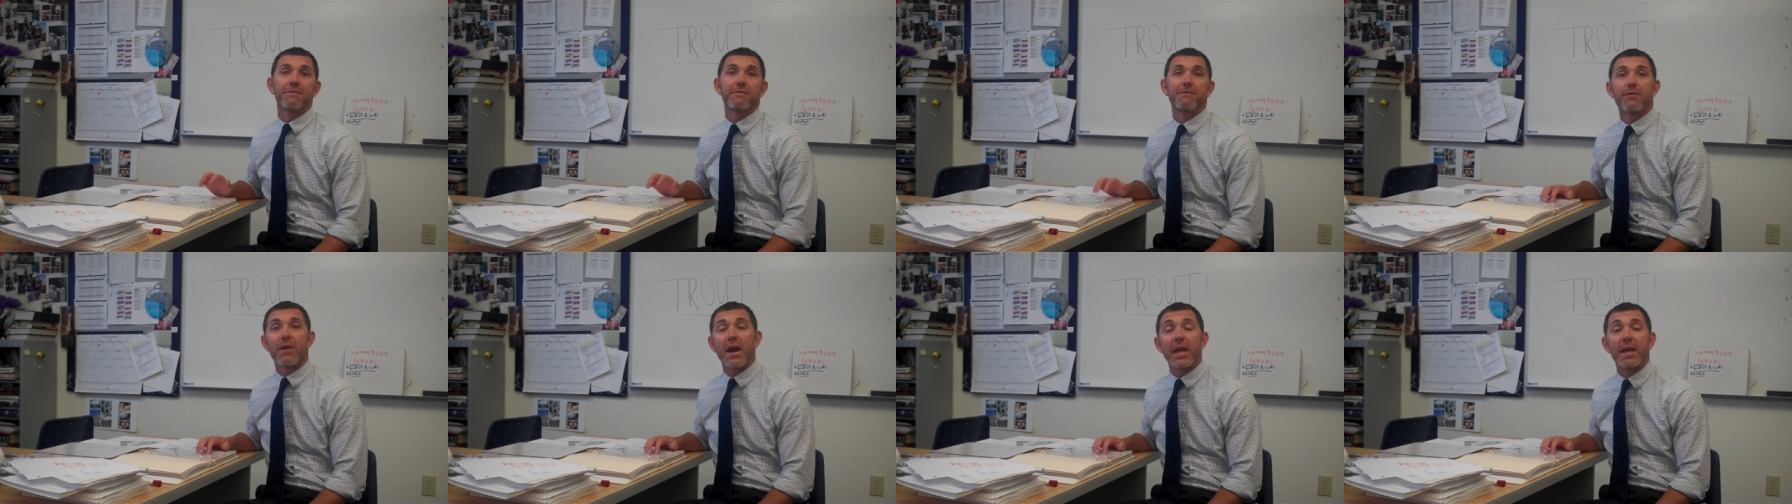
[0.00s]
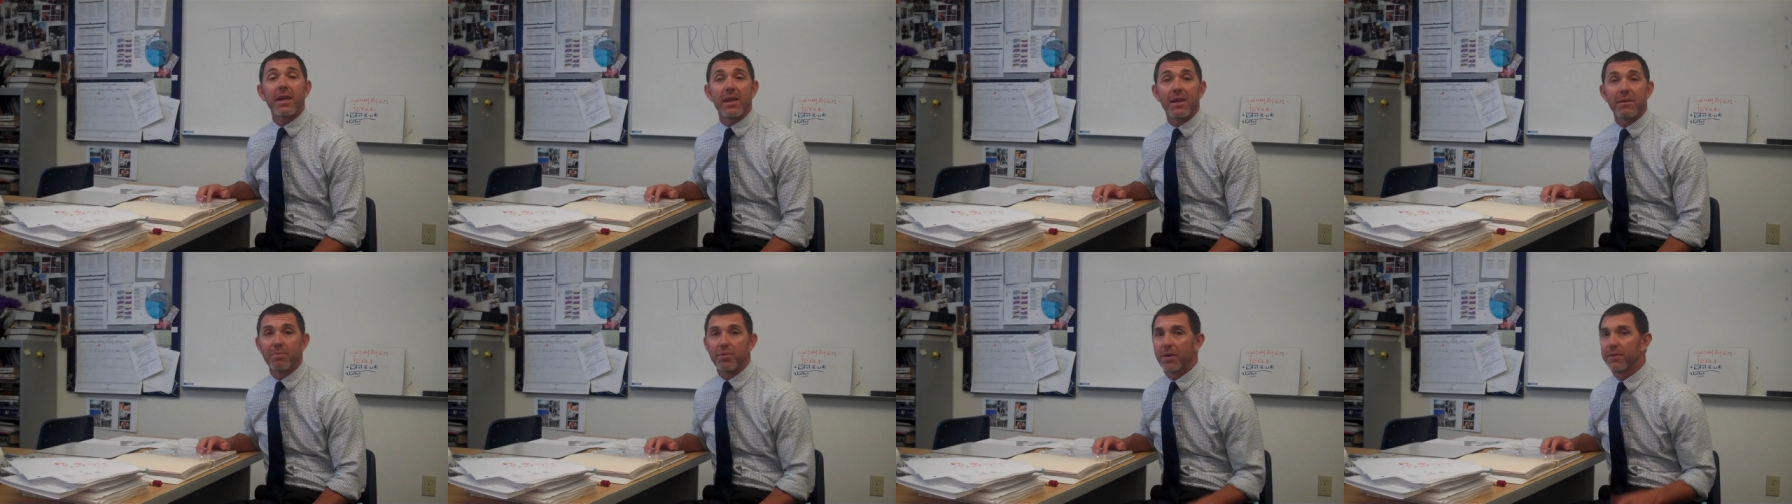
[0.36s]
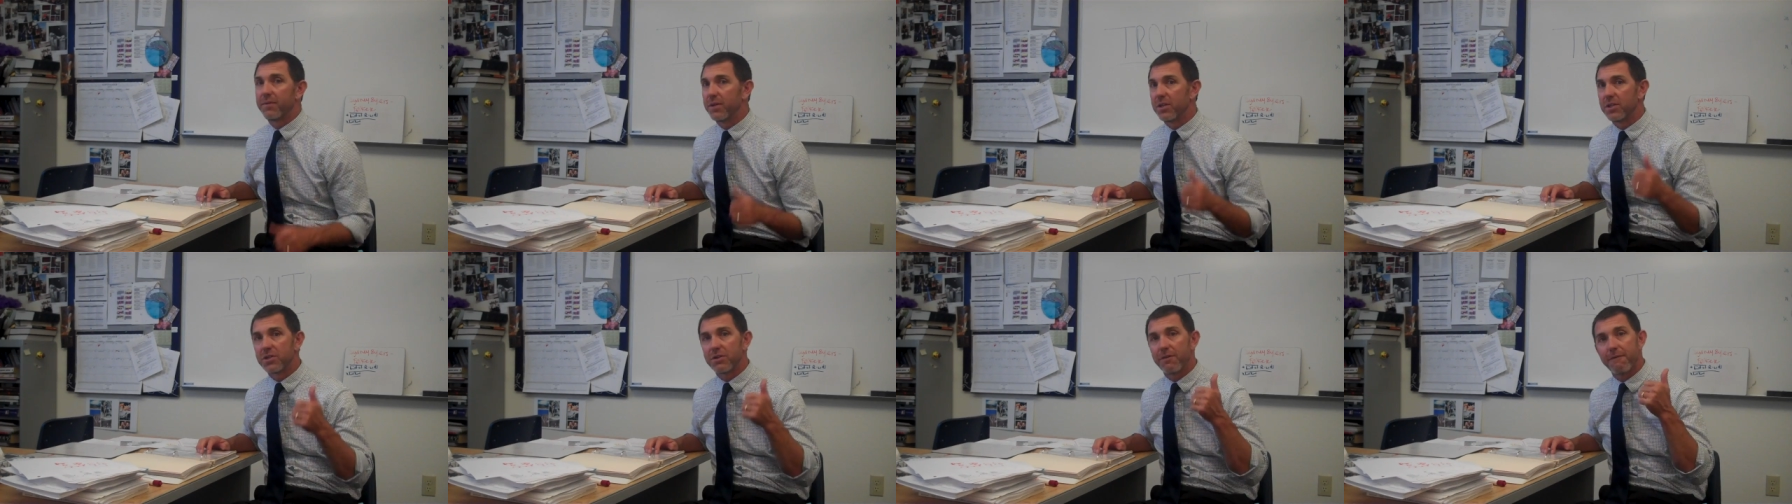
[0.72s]
Franking
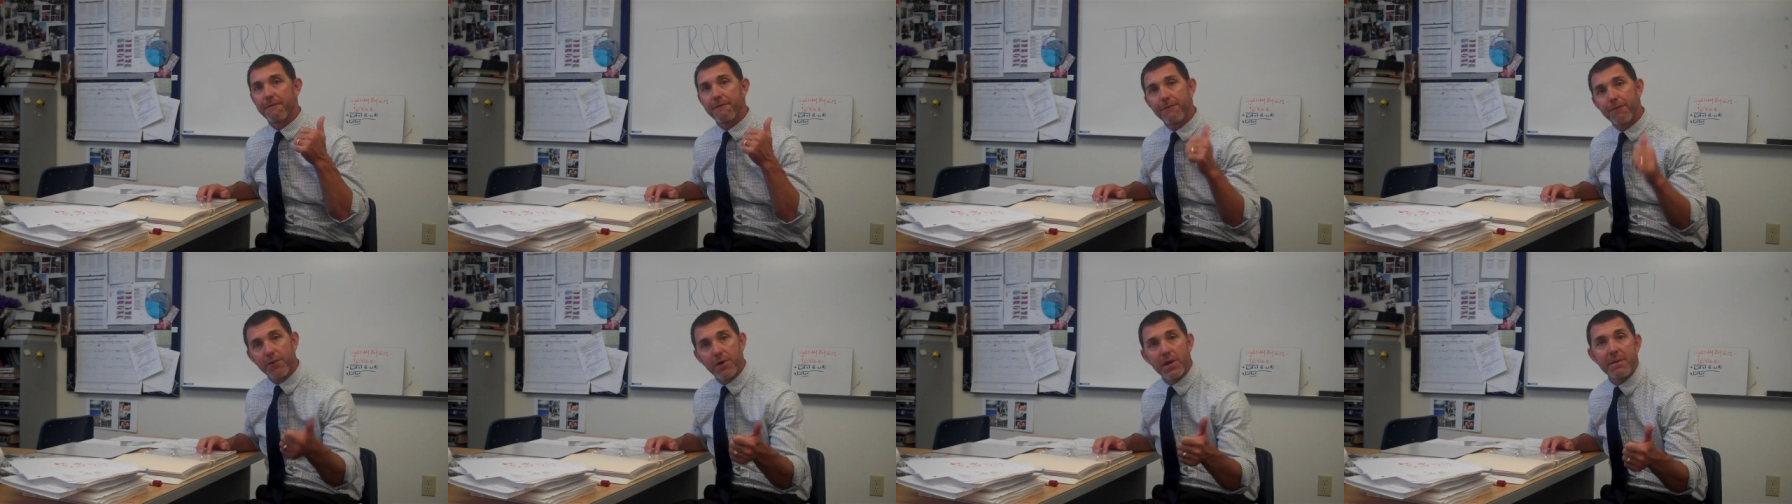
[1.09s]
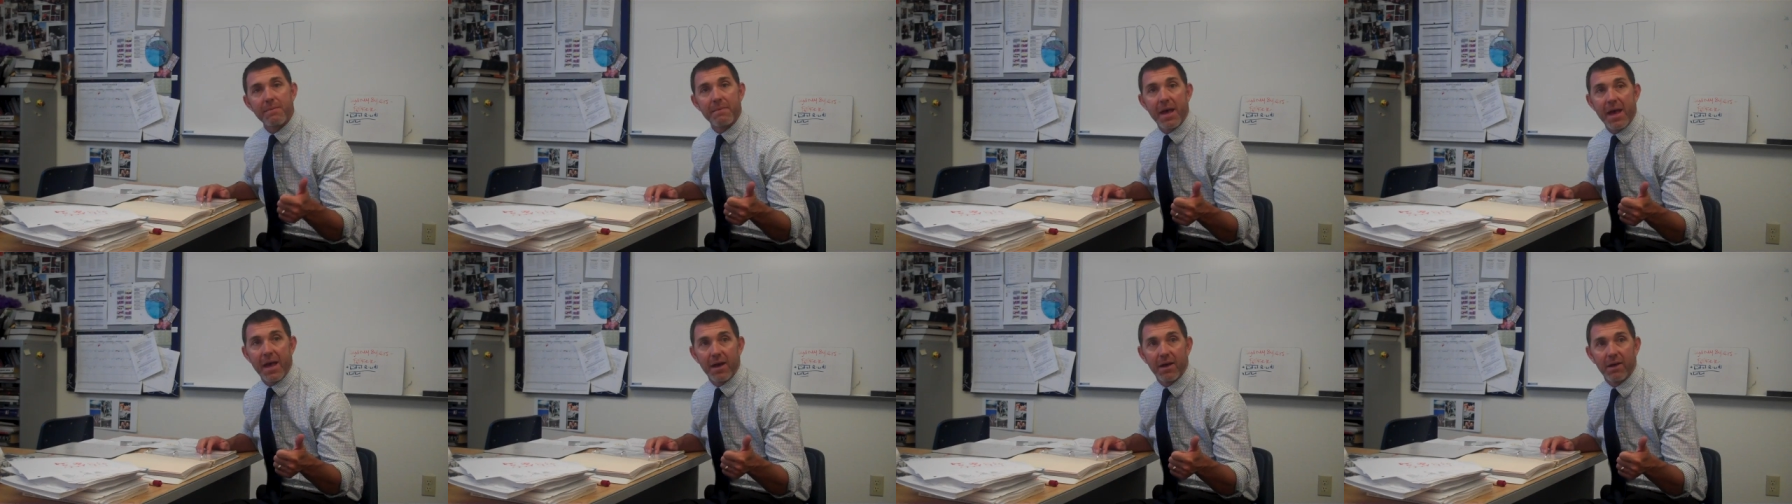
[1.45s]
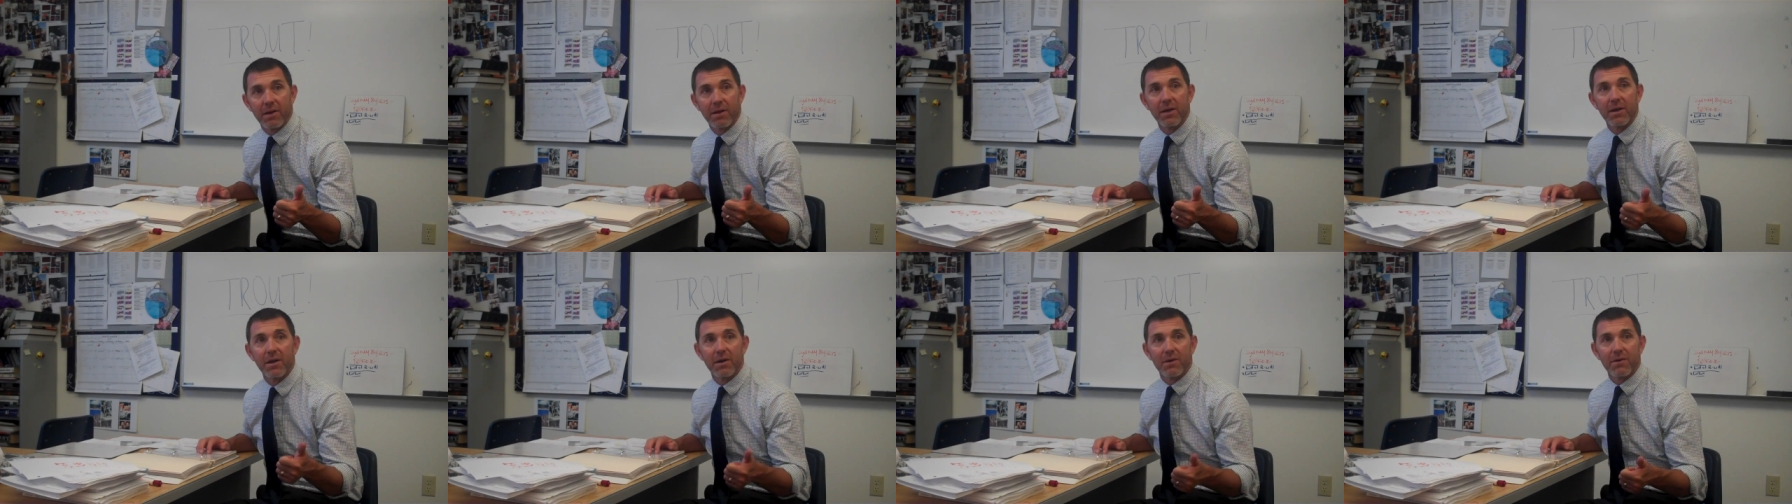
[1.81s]
privilege, free mail,
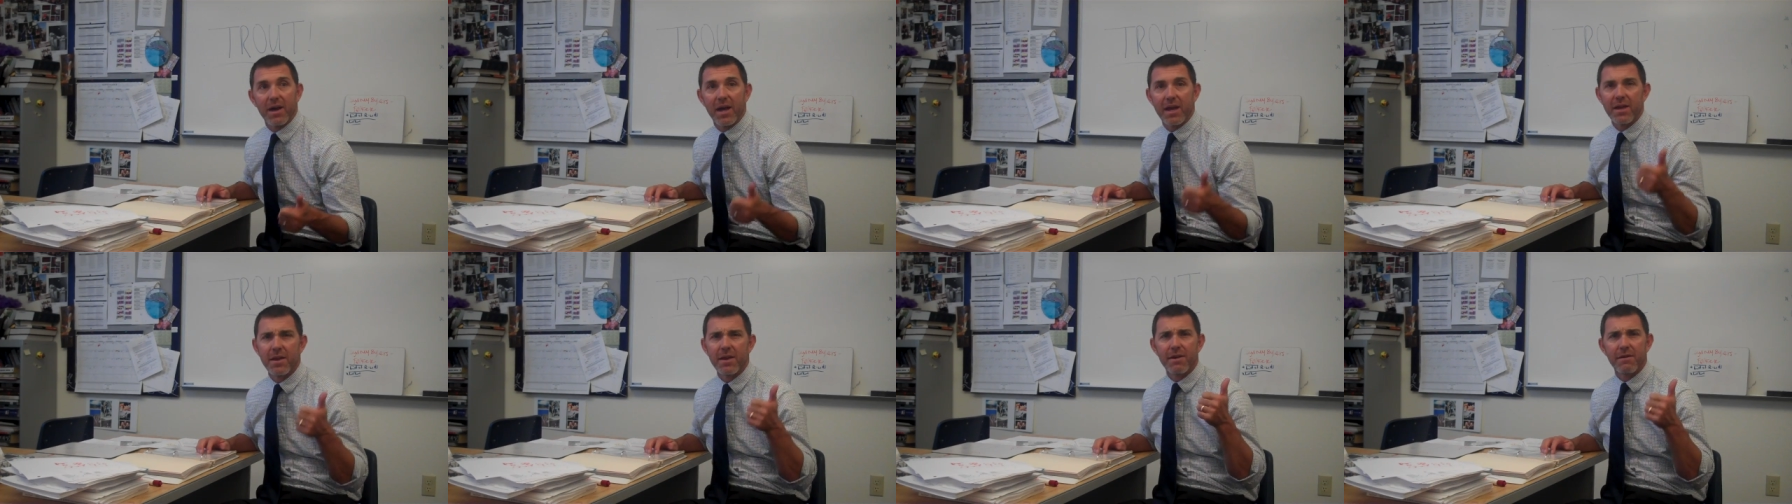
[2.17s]
right?